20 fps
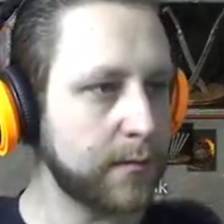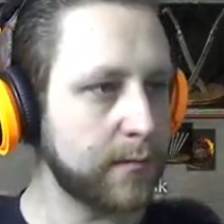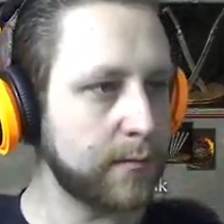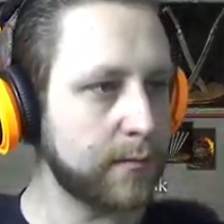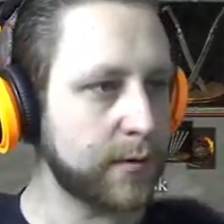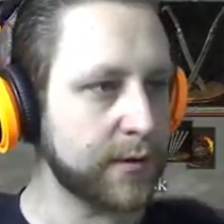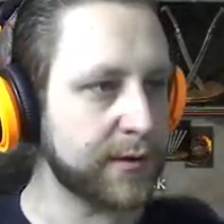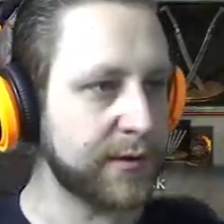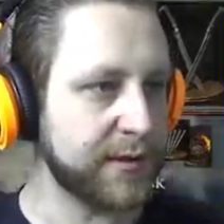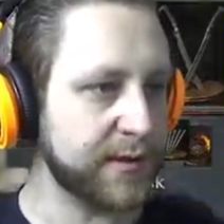
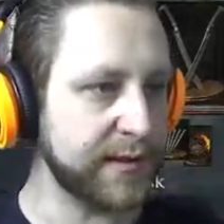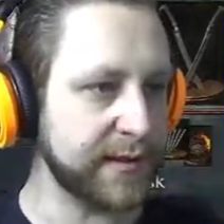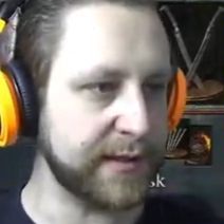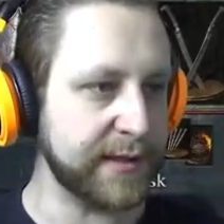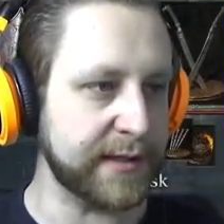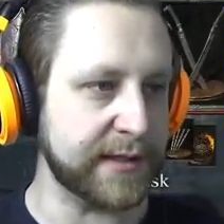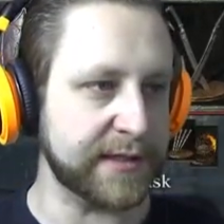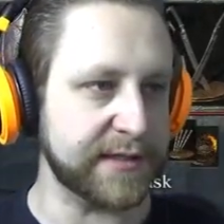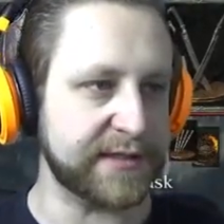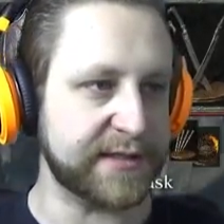What
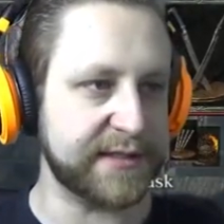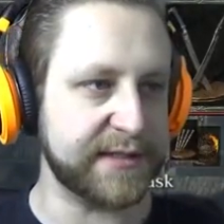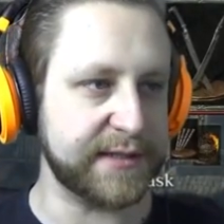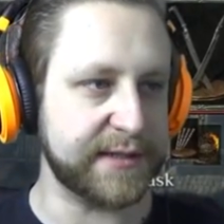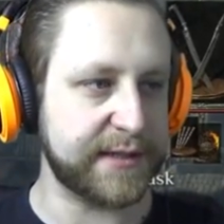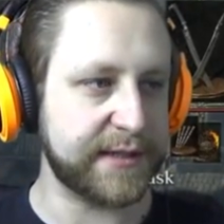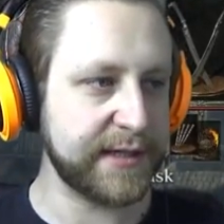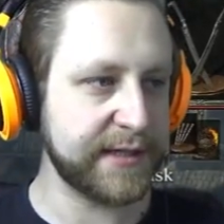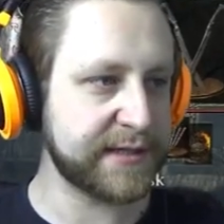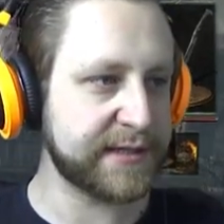is
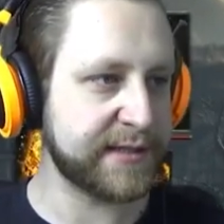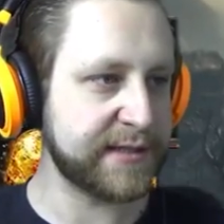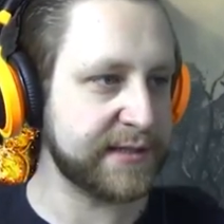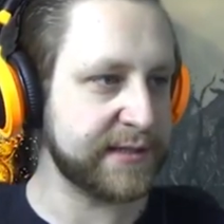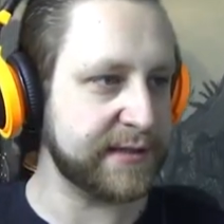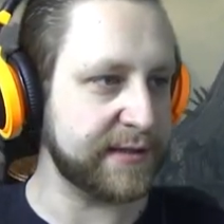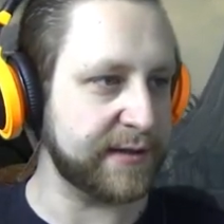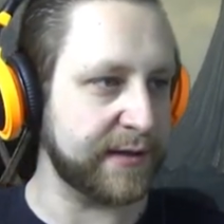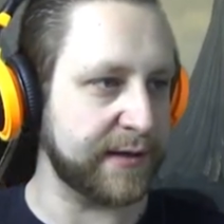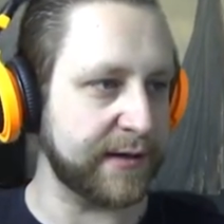
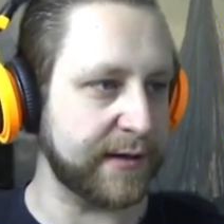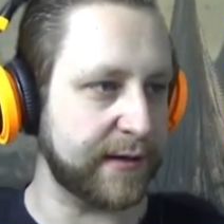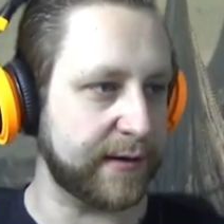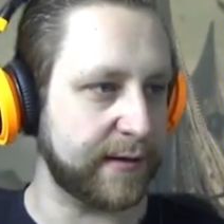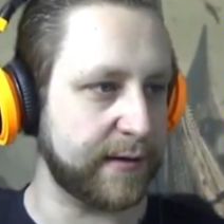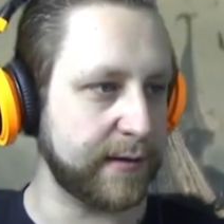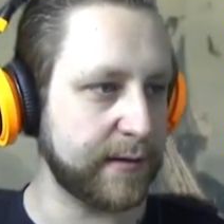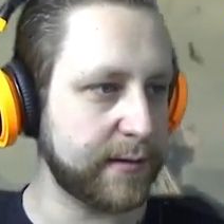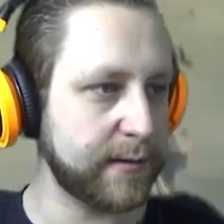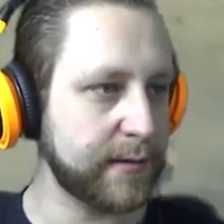this
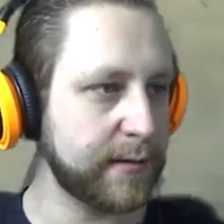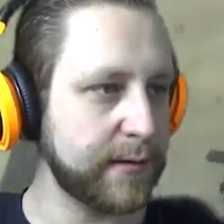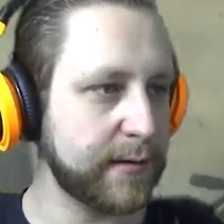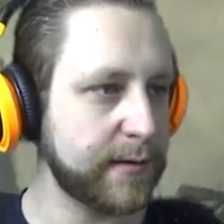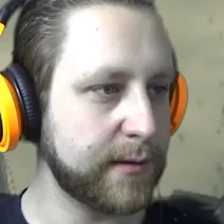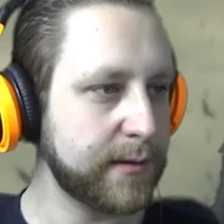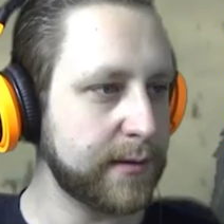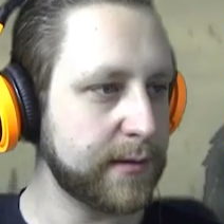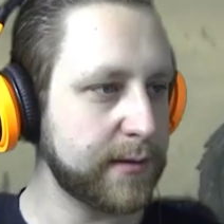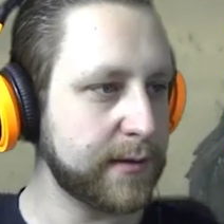there?
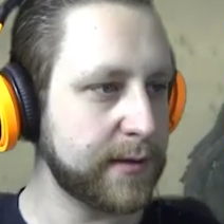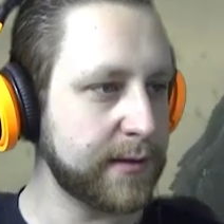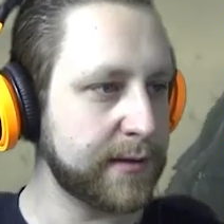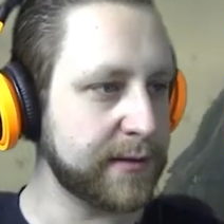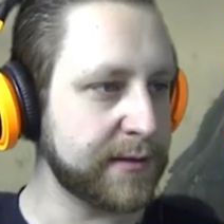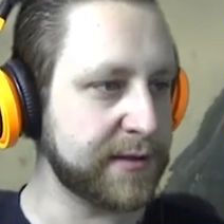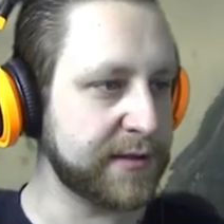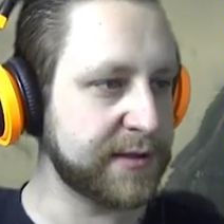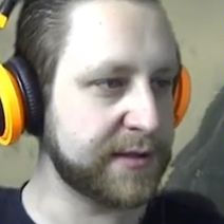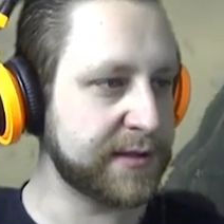
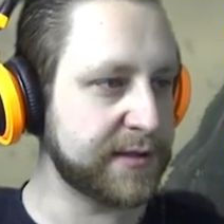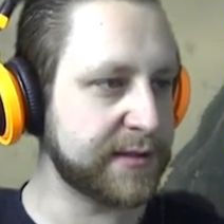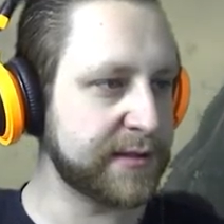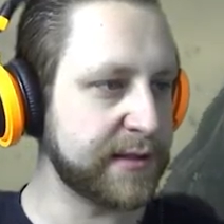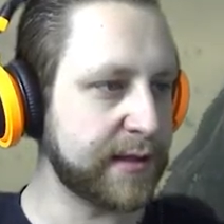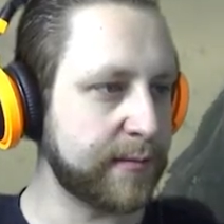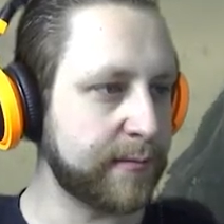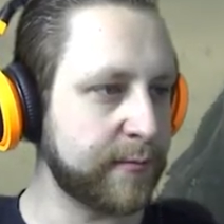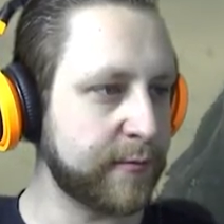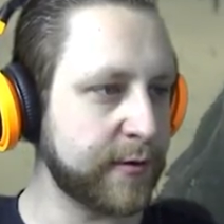There's
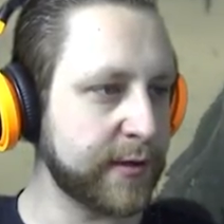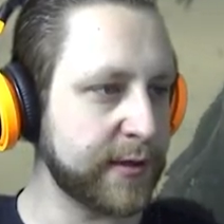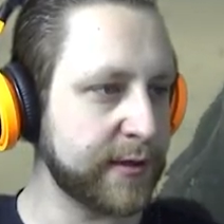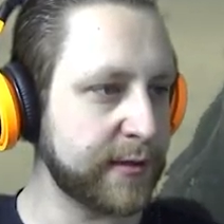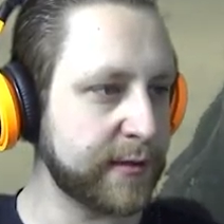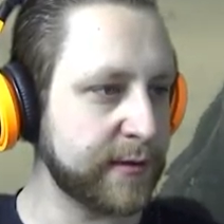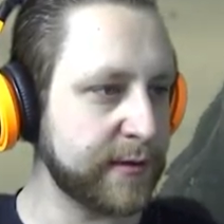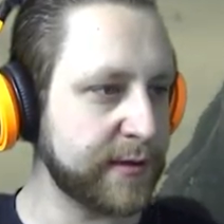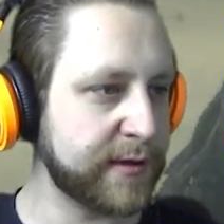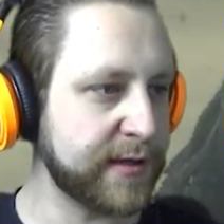
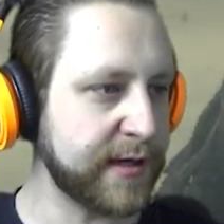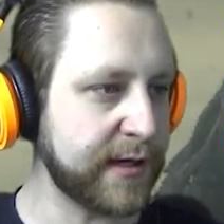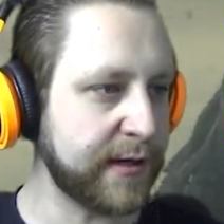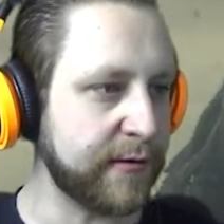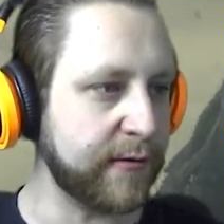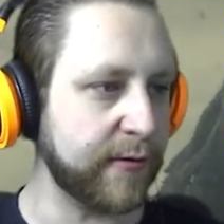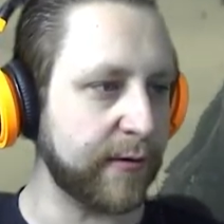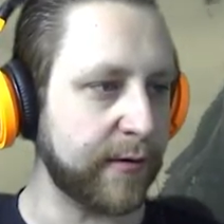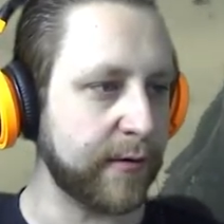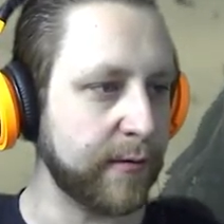someone on the
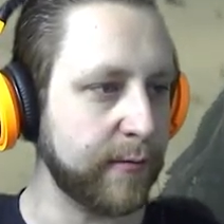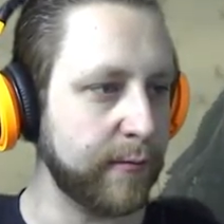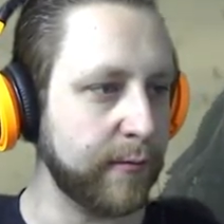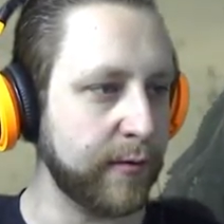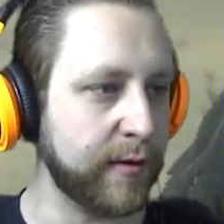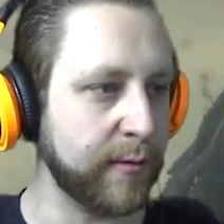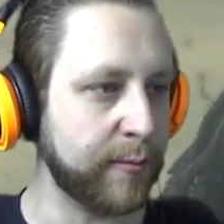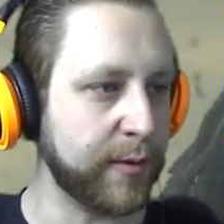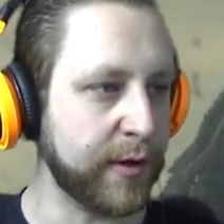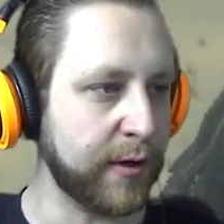tower
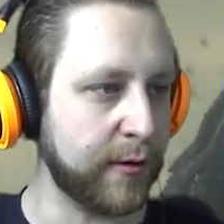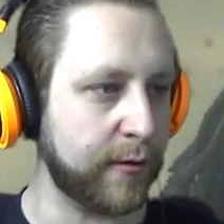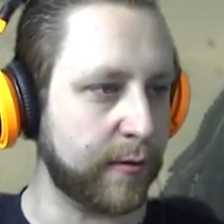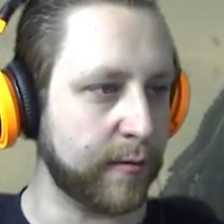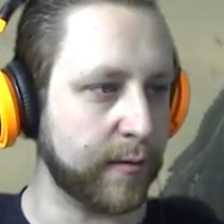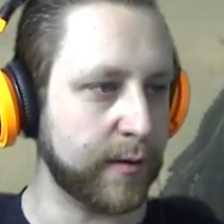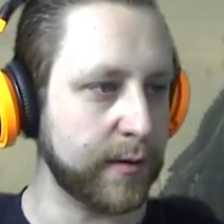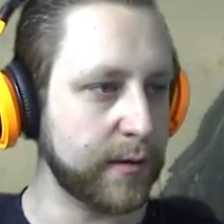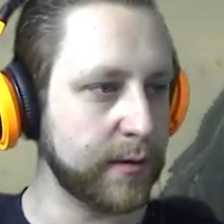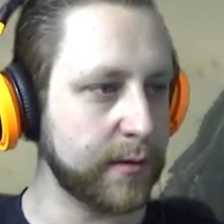with a
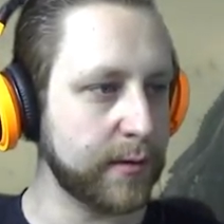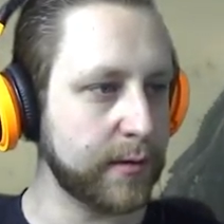bow.